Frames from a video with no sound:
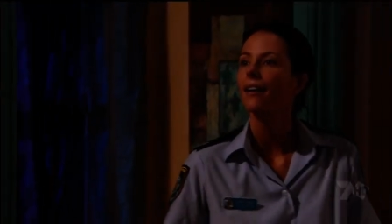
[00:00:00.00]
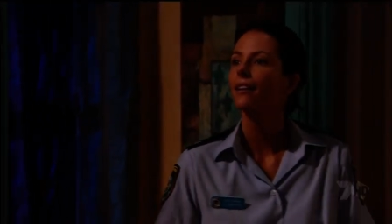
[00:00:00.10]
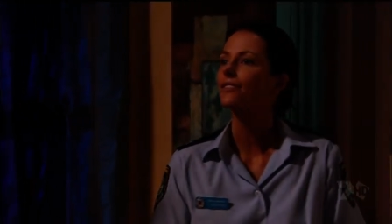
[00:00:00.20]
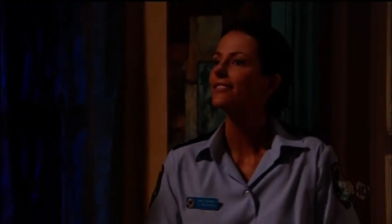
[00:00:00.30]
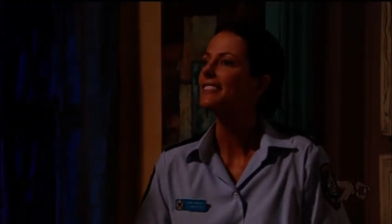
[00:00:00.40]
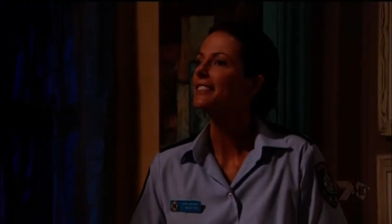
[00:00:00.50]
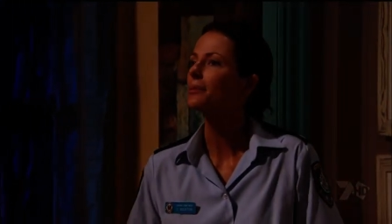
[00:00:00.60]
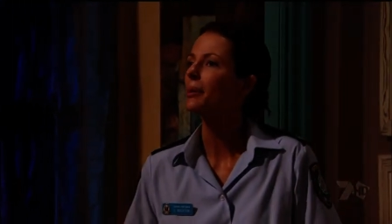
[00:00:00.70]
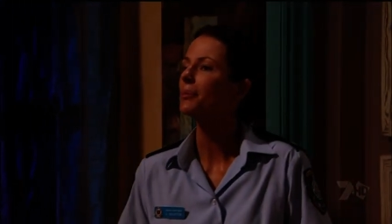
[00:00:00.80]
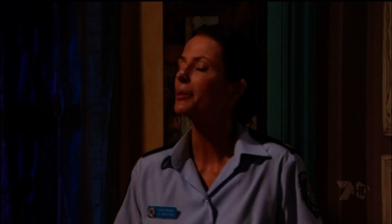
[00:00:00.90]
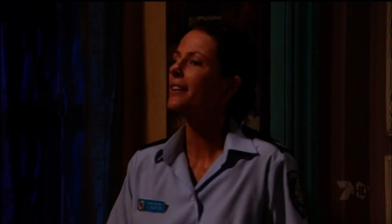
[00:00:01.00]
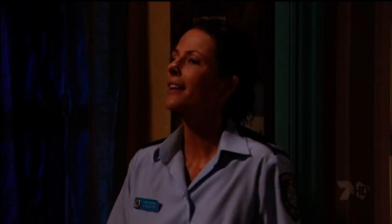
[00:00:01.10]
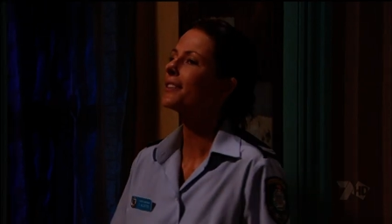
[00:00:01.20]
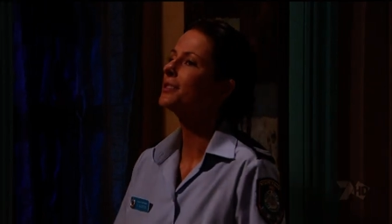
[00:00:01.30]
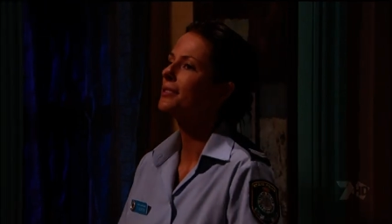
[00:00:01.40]
If this is about pulling
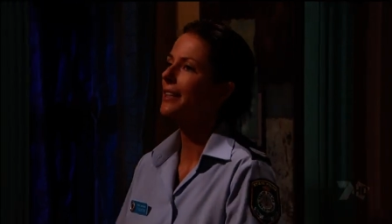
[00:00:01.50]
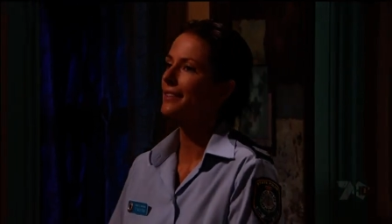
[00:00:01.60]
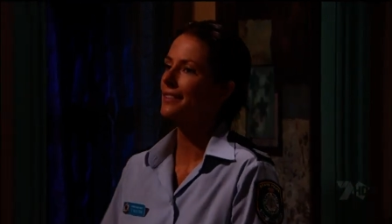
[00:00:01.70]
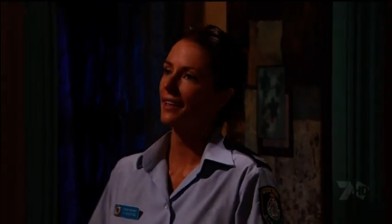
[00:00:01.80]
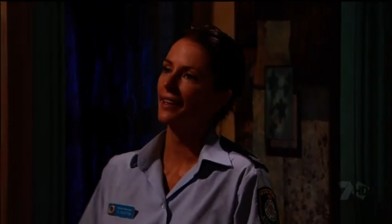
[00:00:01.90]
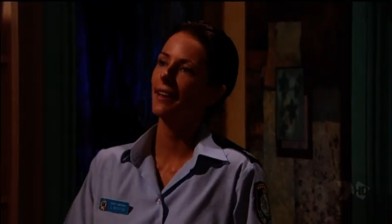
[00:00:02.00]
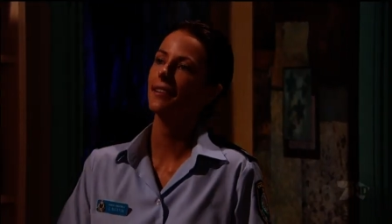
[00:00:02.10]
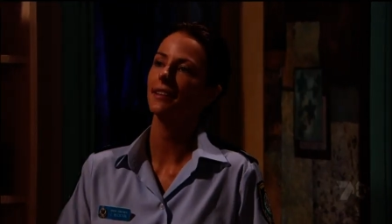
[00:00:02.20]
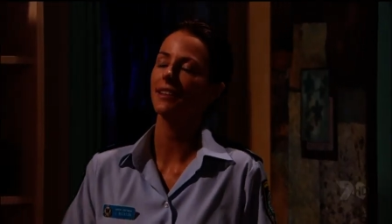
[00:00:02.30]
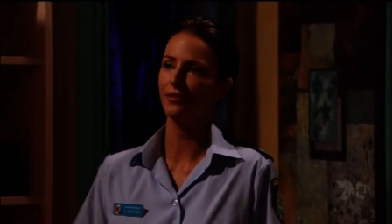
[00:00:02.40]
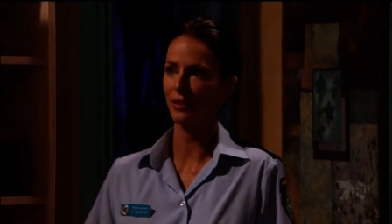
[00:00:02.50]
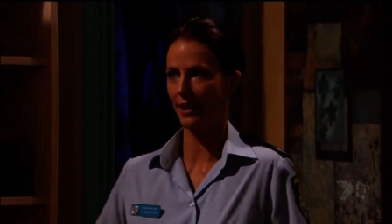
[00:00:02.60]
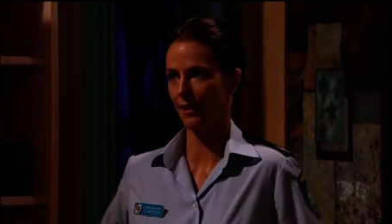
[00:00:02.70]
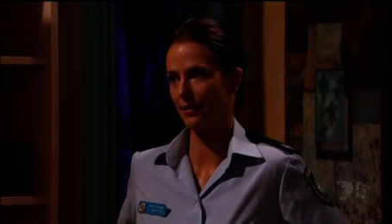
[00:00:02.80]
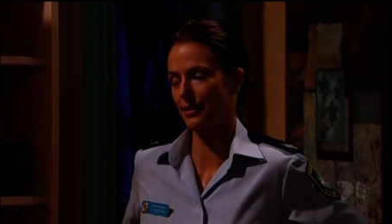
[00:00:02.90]
another all-night stakeout, you can
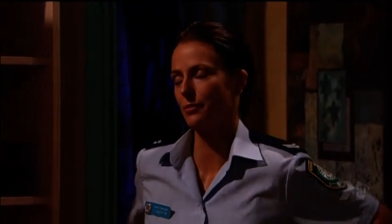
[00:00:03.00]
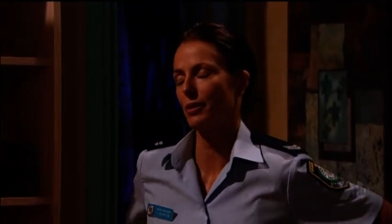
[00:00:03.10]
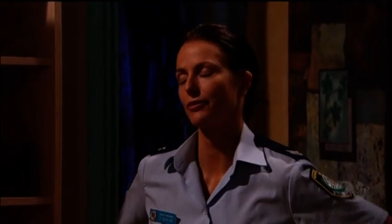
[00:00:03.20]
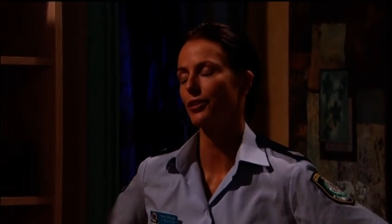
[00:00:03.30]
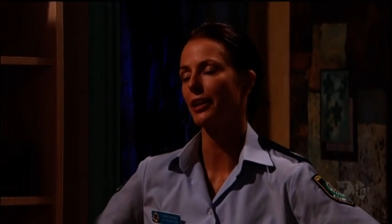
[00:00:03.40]
forget it. I'm off